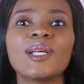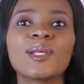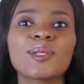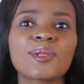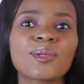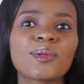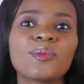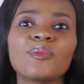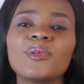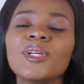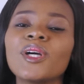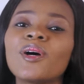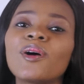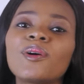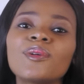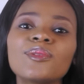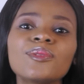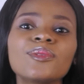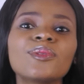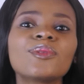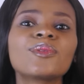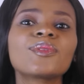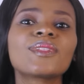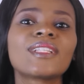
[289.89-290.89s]
So we all
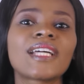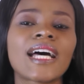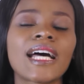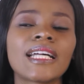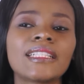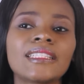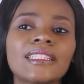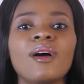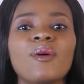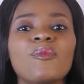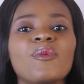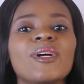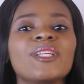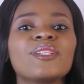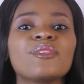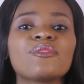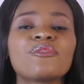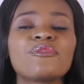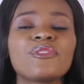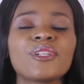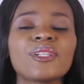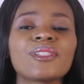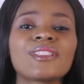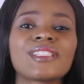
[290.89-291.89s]
know that when you
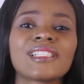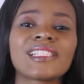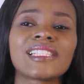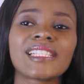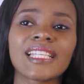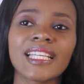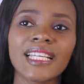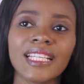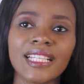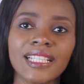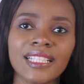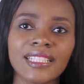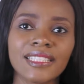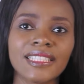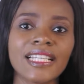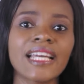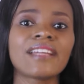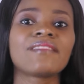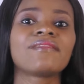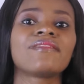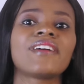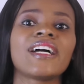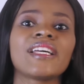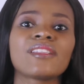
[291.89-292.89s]
fail to take the
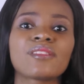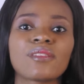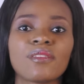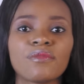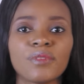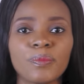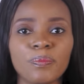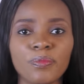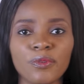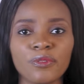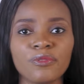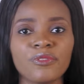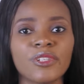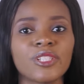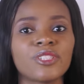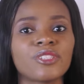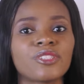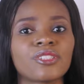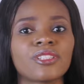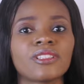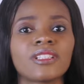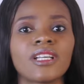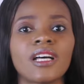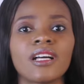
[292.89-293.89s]
advice of a
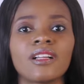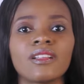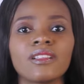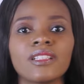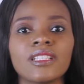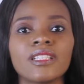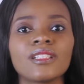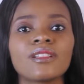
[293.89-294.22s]
professional,